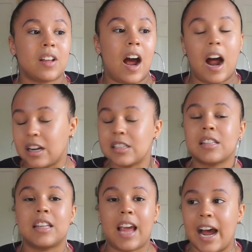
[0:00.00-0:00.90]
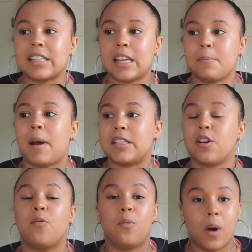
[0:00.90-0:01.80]
honestly asking
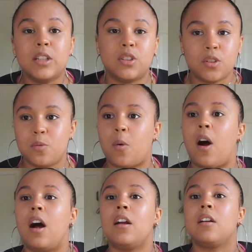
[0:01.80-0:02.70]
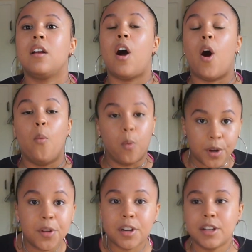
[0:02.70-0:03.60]
myself, what do you want? What
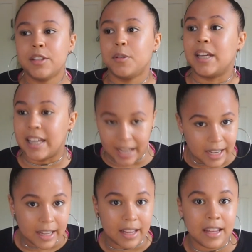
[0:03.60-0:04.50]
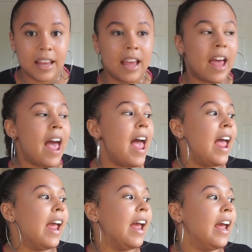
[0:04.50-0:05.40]
are you gonna do to get it?
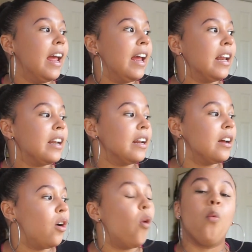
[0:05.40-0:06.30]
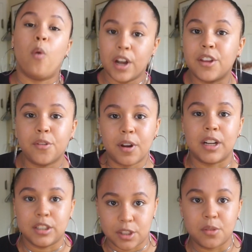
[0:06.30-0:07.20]
And when are you
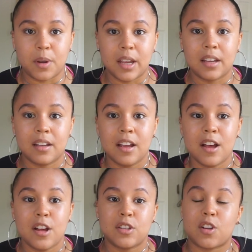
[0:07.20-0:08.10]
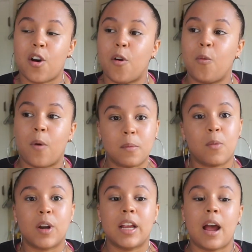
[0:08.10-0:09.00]
gonna do it? So one
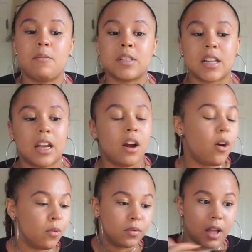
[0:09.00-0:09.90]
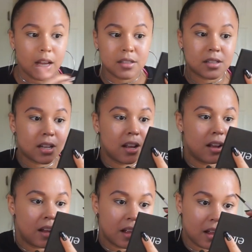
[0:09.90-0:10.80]
morning I was like, oh, let's
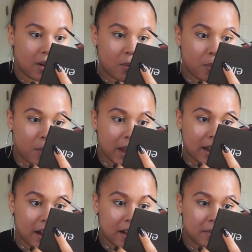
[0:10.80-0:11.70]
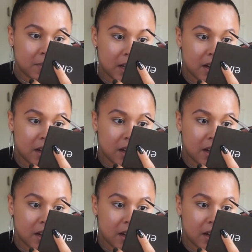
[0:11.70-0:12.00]
wake up